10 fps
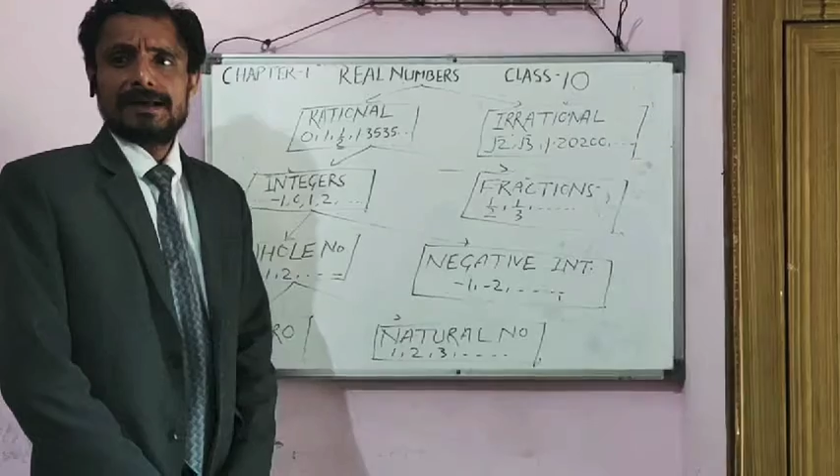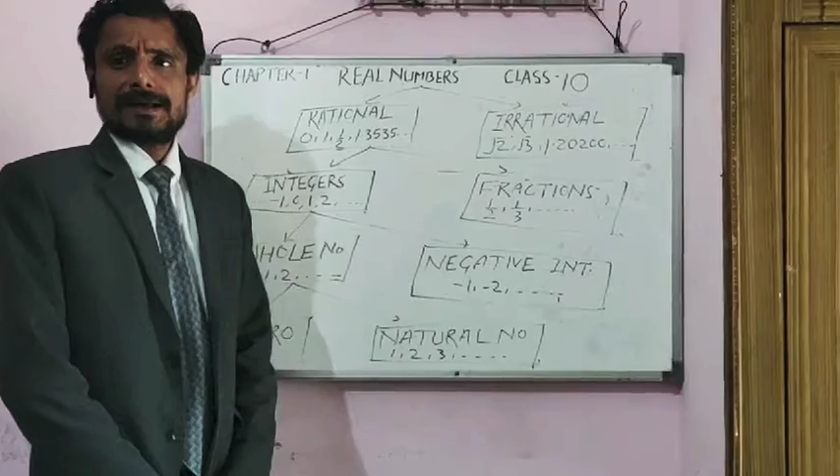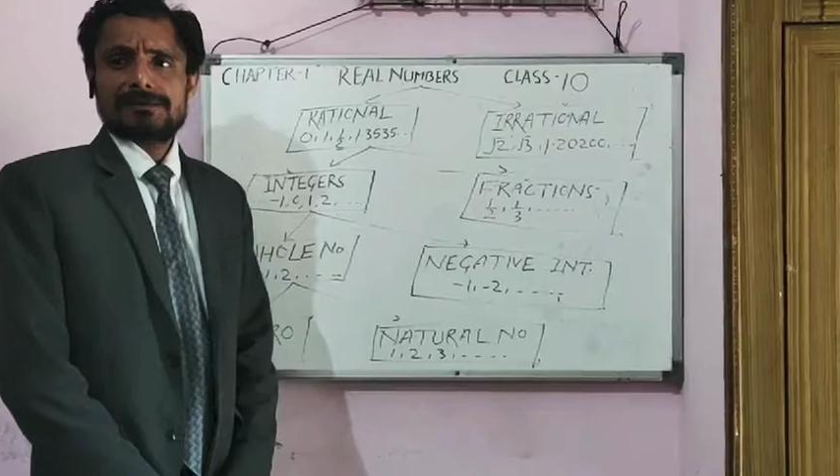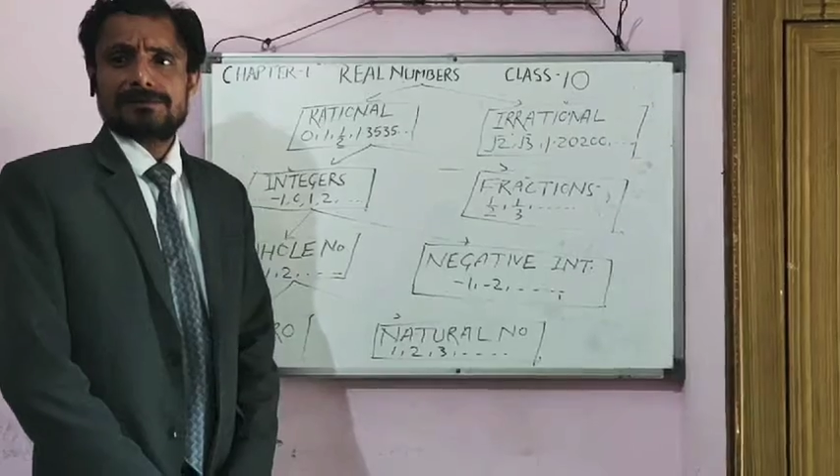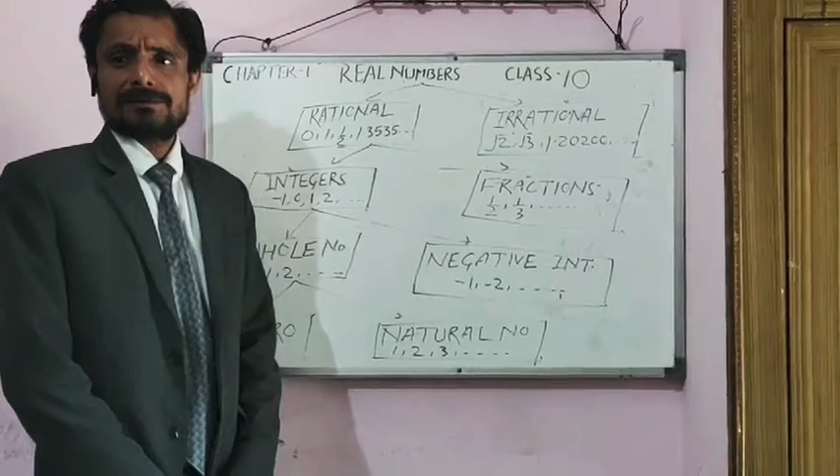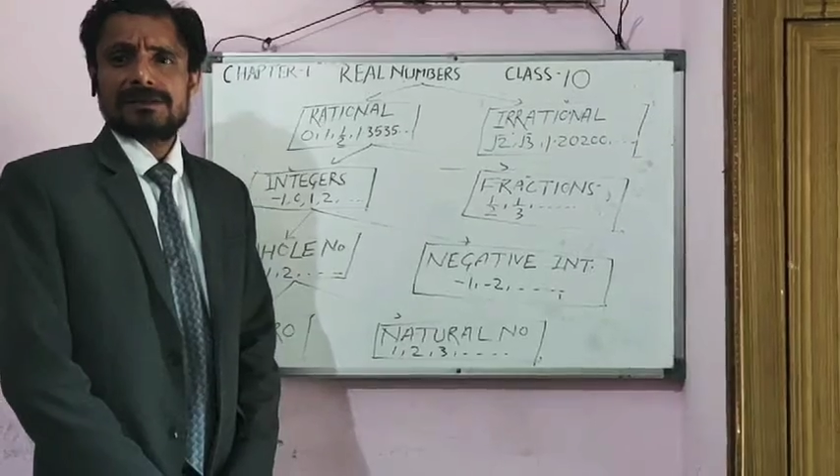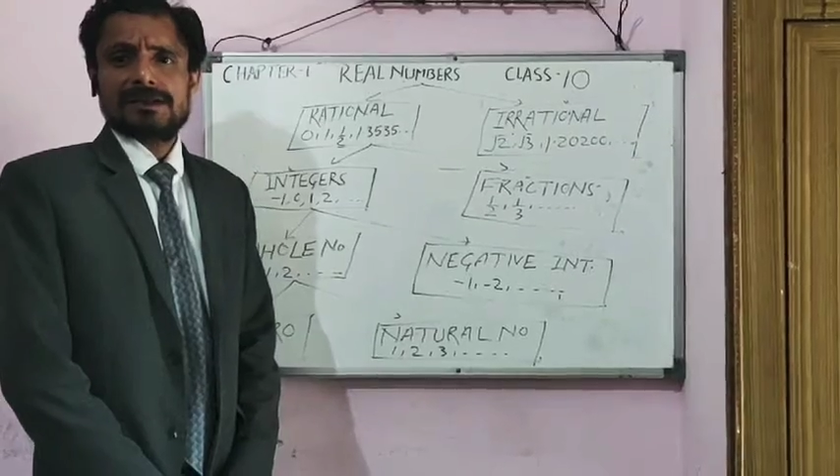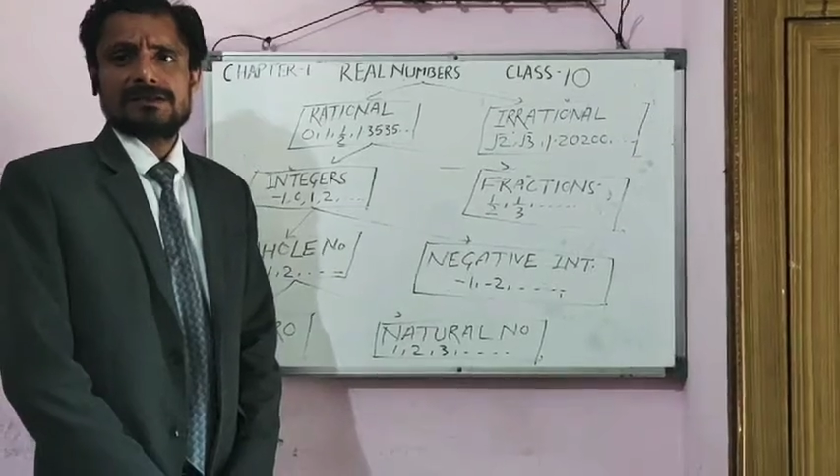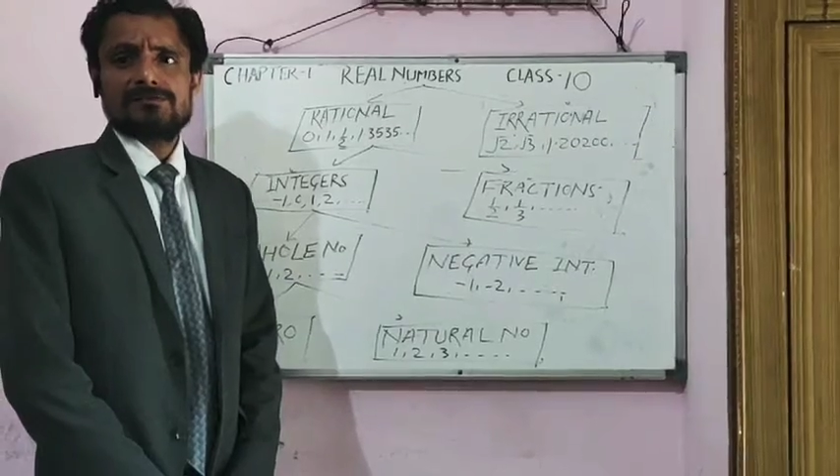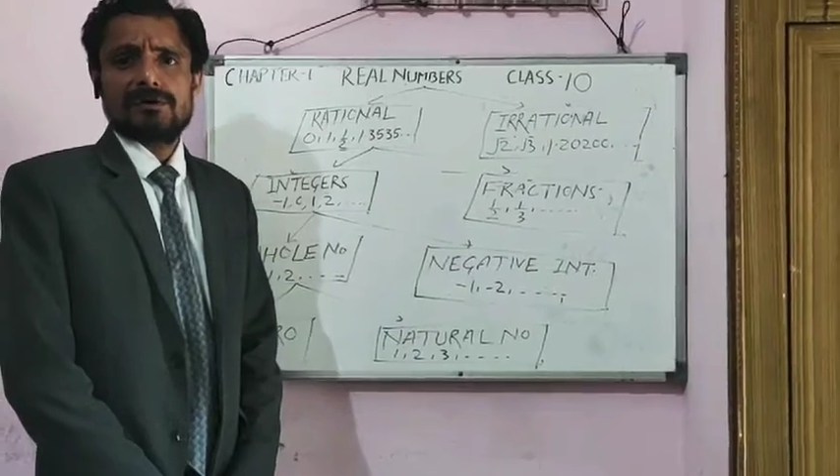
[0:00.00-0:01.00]
expressed
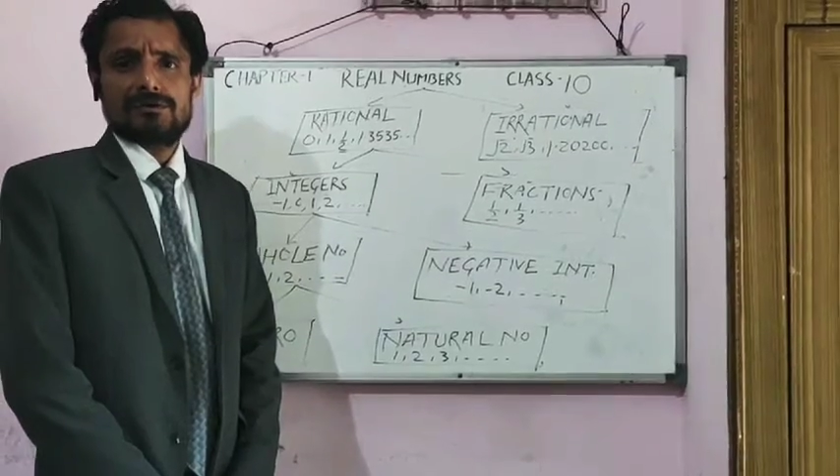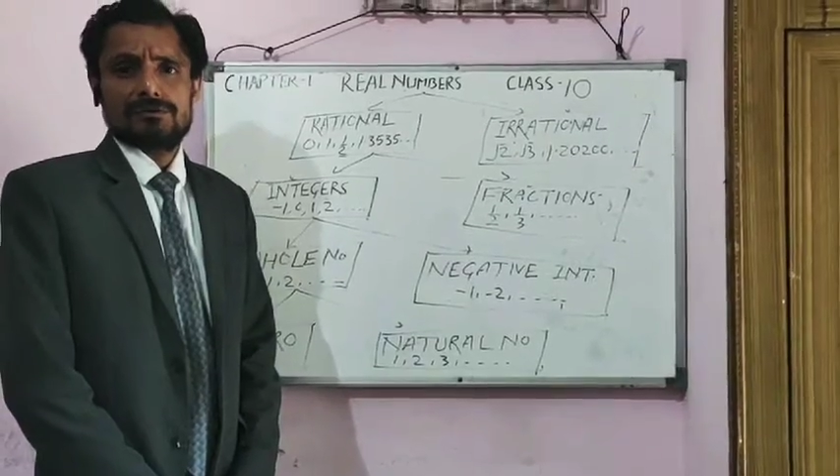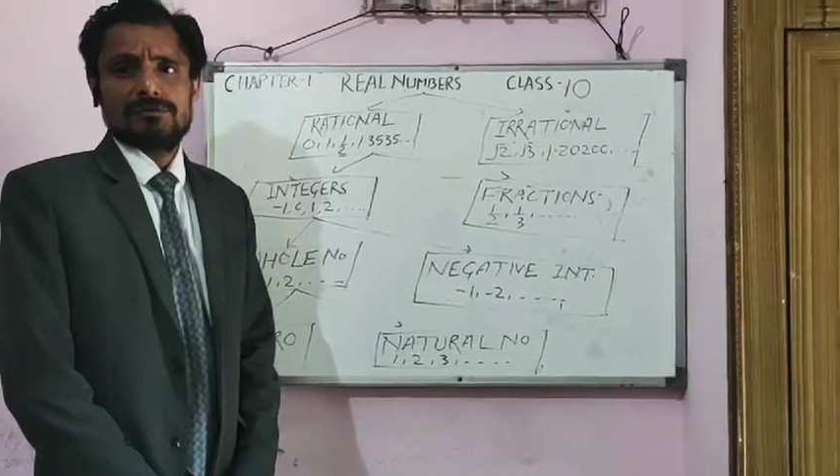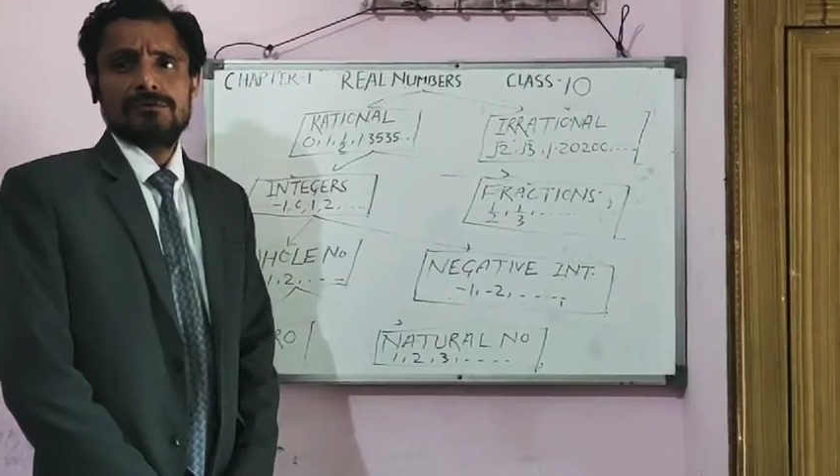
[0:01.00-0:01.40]
as follow